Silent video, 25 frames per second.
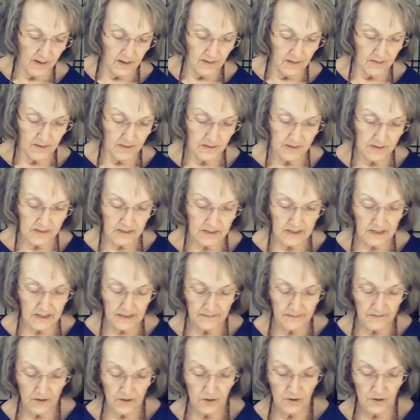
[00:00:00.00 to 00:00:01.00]
The
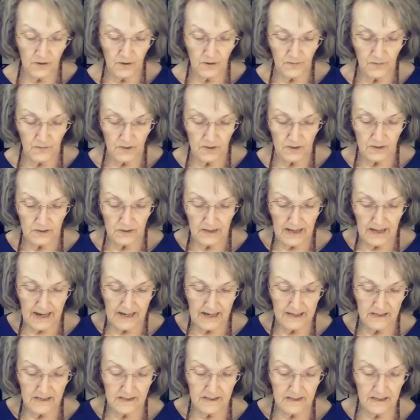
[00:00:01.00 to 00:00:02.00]
seed of the universe
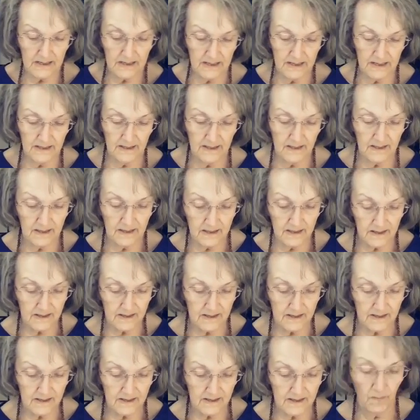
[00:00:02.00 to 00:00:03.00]
lies in
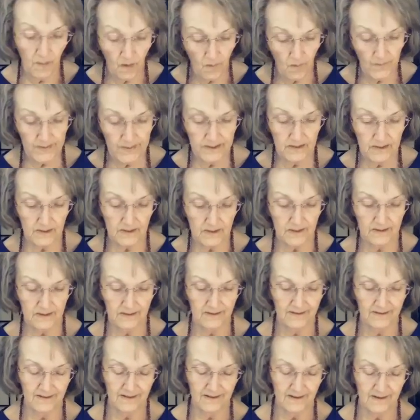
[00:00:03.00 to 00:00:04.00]
this moment.
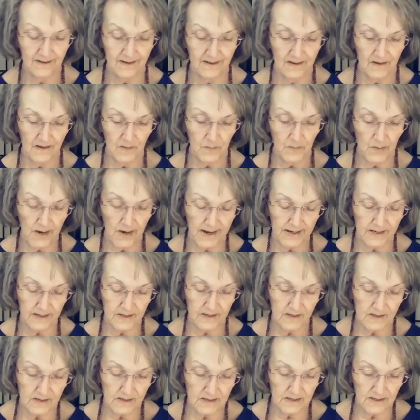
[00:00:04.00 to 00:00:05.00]

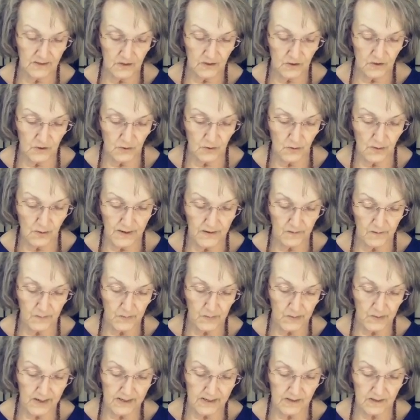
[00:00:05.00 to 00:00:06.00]
Practicing the joy
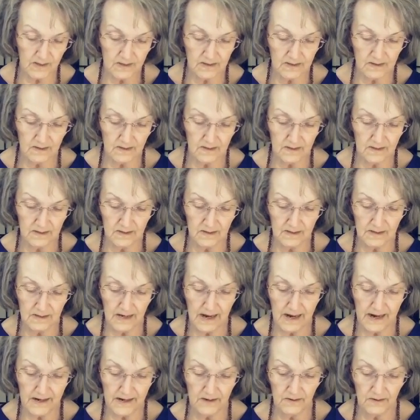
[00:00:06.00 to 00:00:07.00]
of presence,
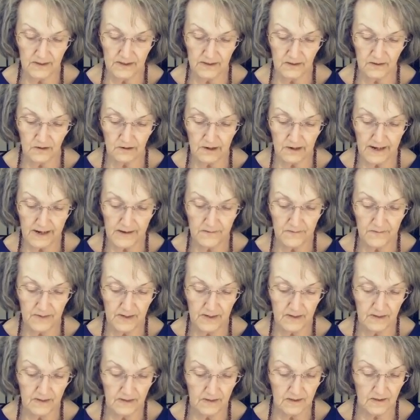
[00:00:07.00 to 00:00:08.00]
desire, and
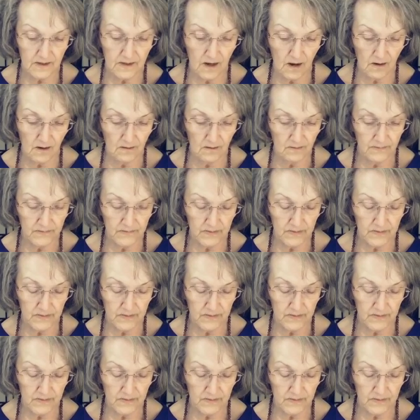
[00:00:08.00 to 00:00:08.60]
craving dissolve.